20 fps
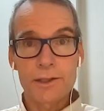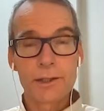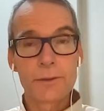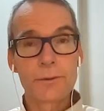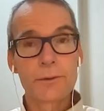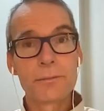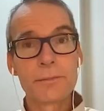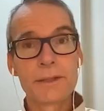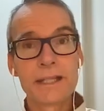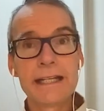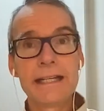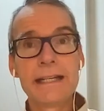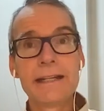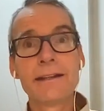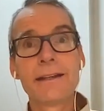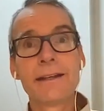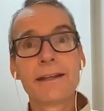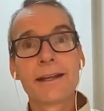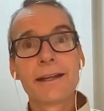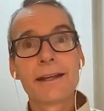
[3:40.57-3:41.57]
There would
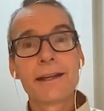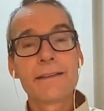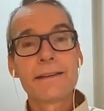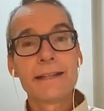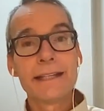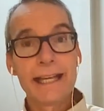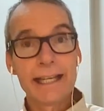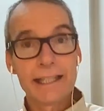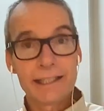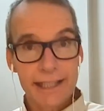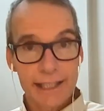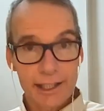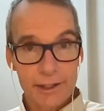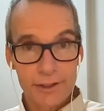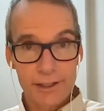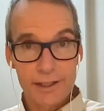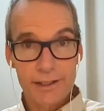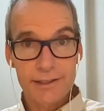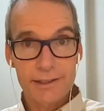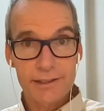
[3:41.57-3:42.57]
be the
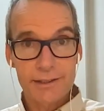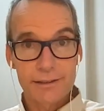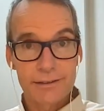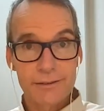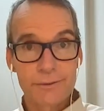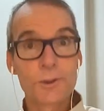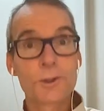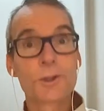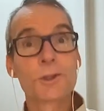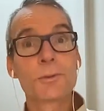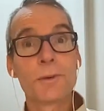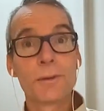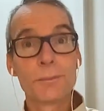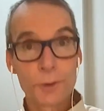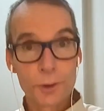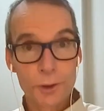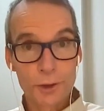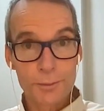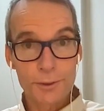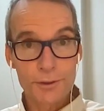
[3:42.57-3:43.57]
asynchronous, which is what
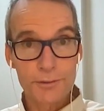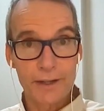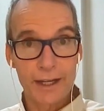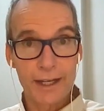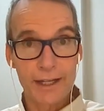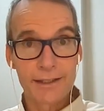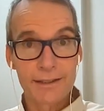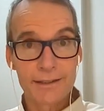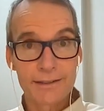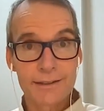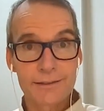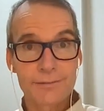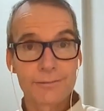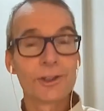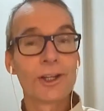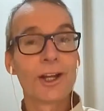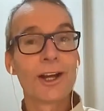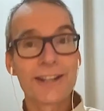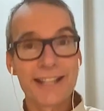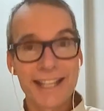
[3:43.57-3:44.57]
Moodle provides,
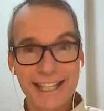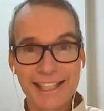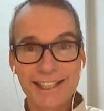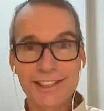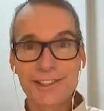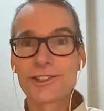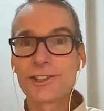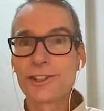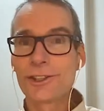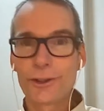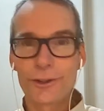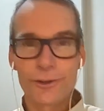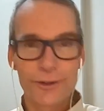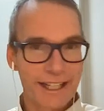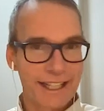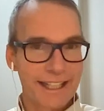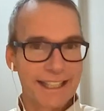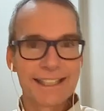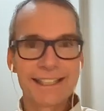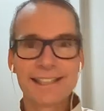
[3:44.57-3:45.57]
logins to your
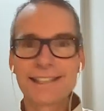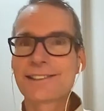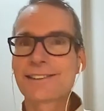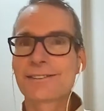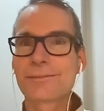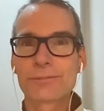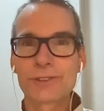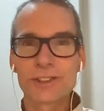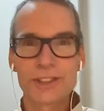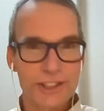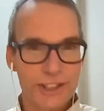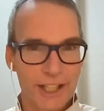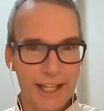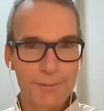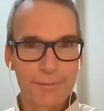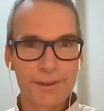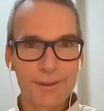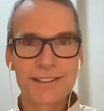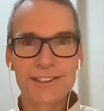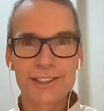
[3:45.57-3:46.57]
grades,
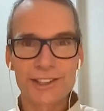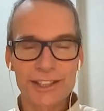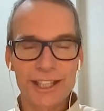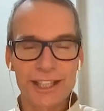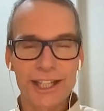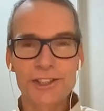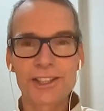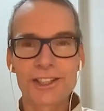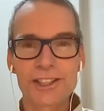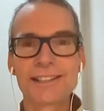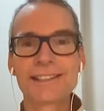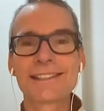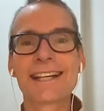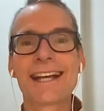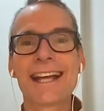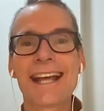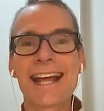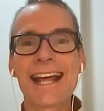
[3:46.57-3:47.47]
assignments, discussions.